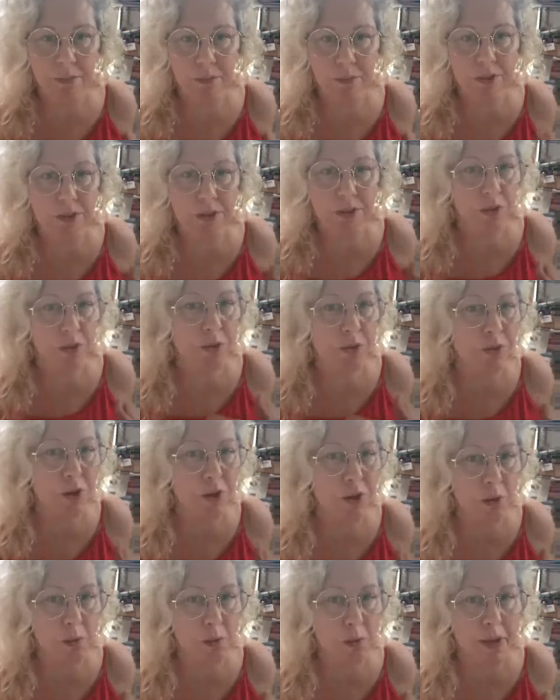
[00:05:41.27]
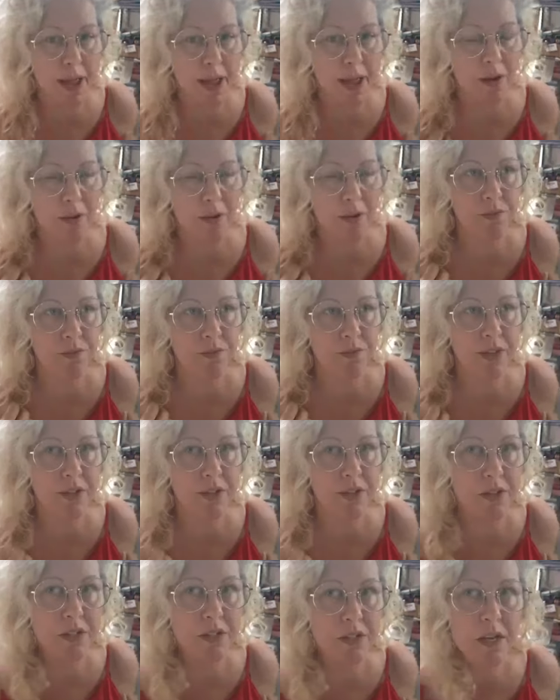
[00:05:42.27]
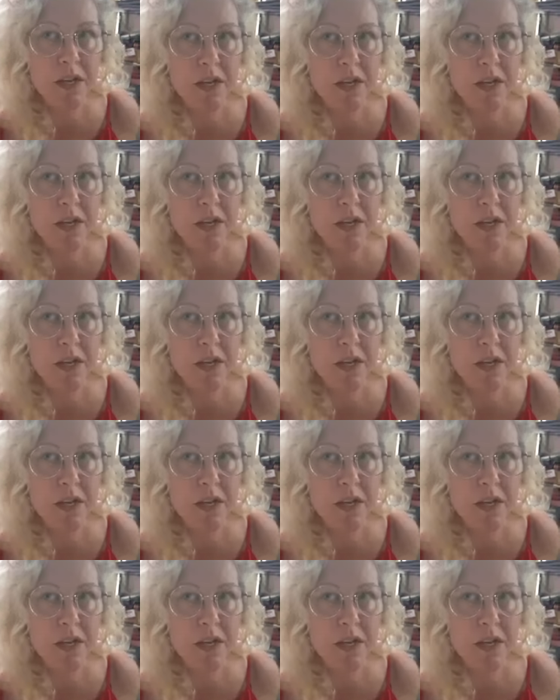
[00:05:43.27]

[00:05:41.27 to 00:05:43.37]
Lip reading: with you. You'll know it by how it feels.